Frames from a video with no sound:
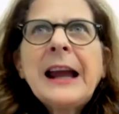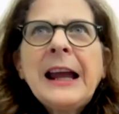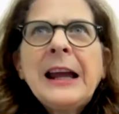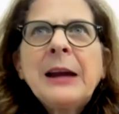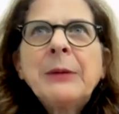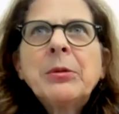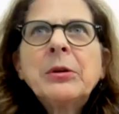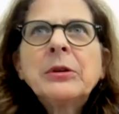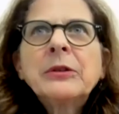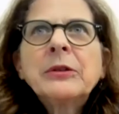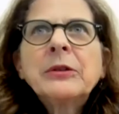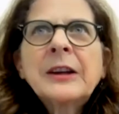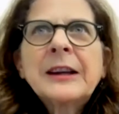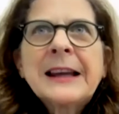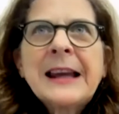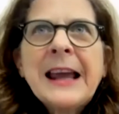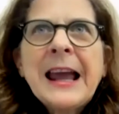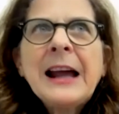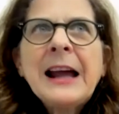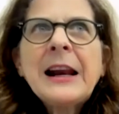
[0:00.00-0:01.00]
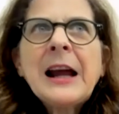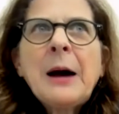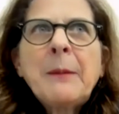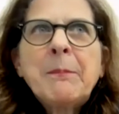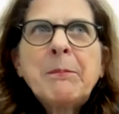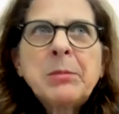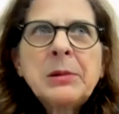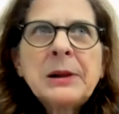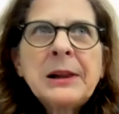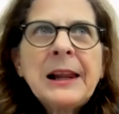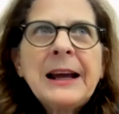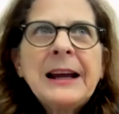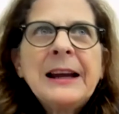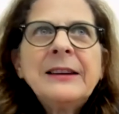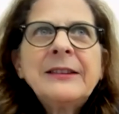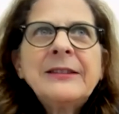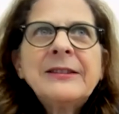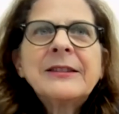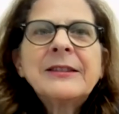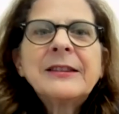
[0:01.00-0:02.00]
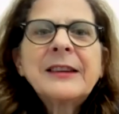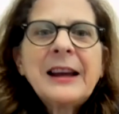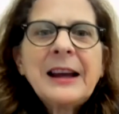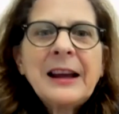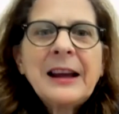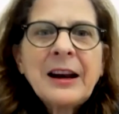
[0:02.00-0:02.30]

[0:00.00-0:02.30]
able to get a place